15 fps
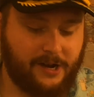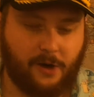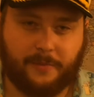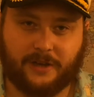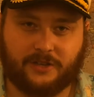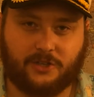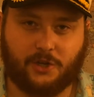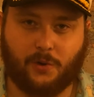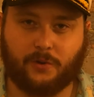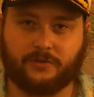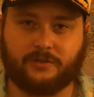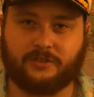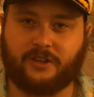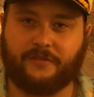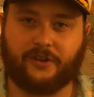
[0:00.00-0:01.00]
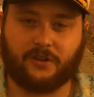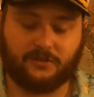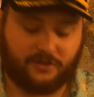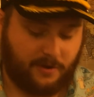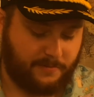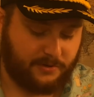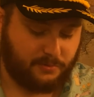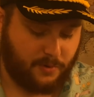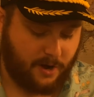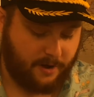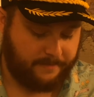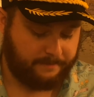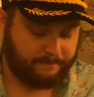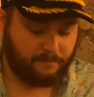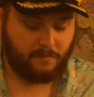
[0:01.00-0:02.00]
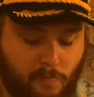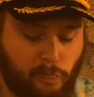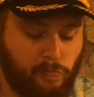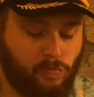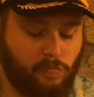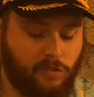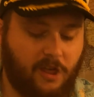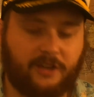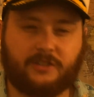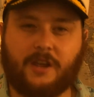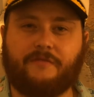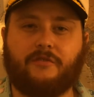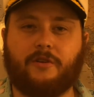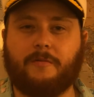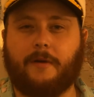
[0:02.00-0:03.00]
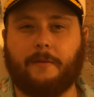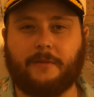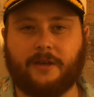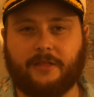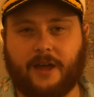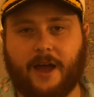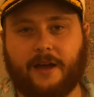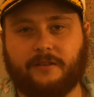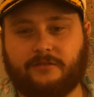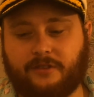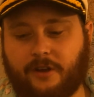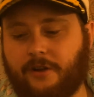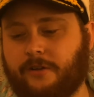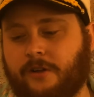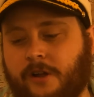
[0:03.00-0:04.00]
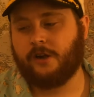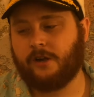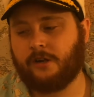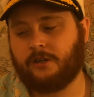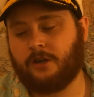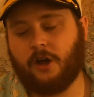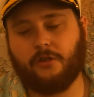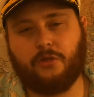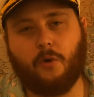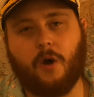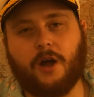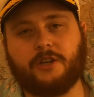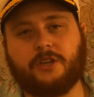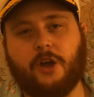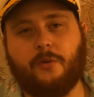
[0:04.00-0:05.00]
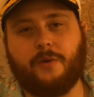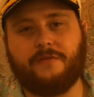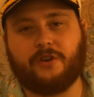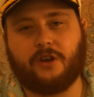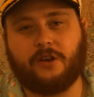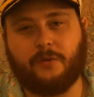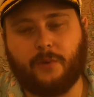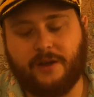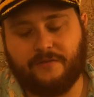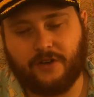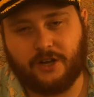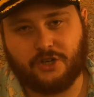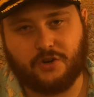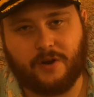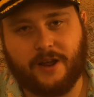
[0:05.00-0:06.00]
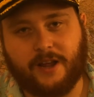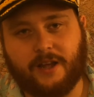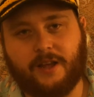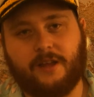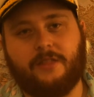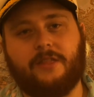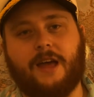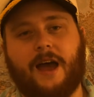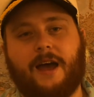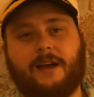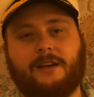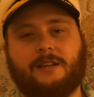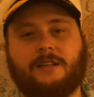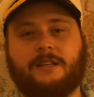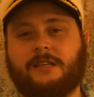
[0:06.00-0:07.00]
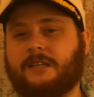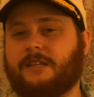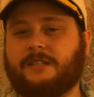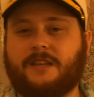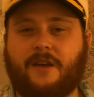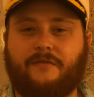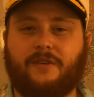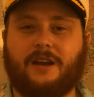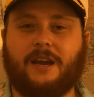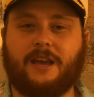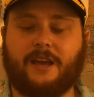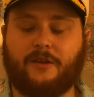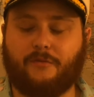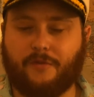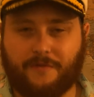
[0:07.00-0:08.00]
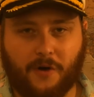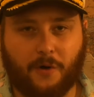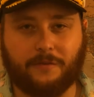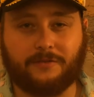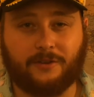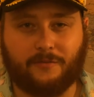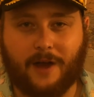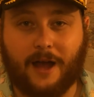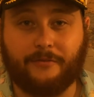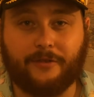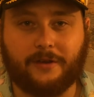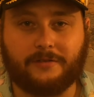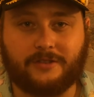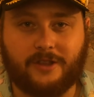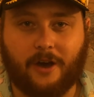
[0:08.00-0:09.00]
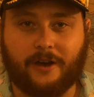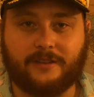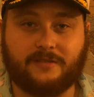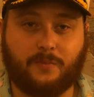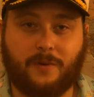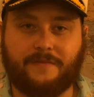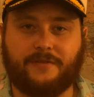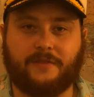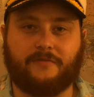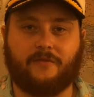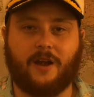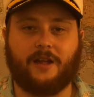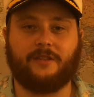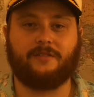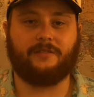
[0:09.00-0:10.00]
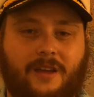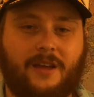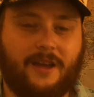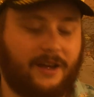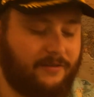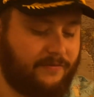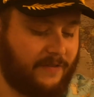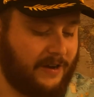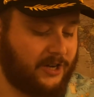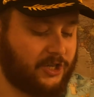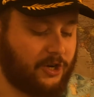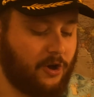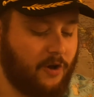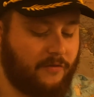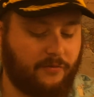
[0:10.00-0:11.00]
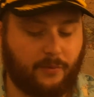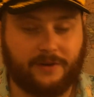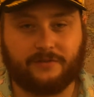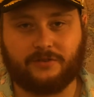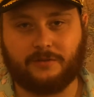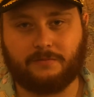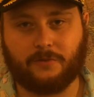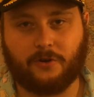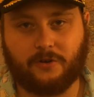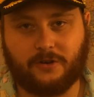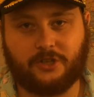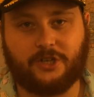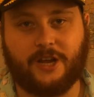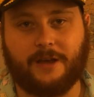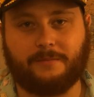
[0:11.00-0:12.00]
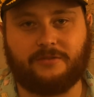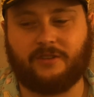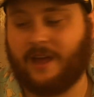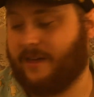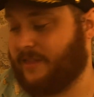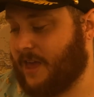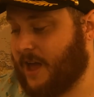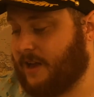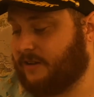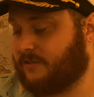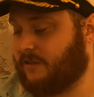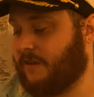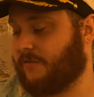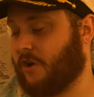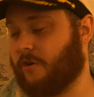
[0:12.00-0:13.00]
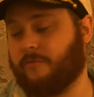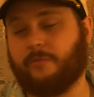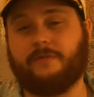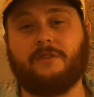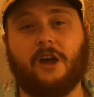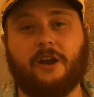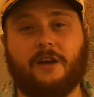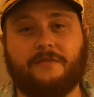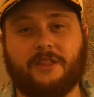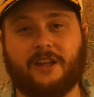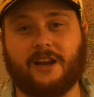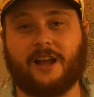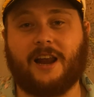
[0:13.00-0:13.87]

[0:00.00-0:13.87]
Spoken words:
little bit of sauce or something on top as well. And these definitely remind me of that. So I thought I'd go with a drink that definitely revolves around those nights with your friends and finishing off with some chips at the end. So I've got on with none other than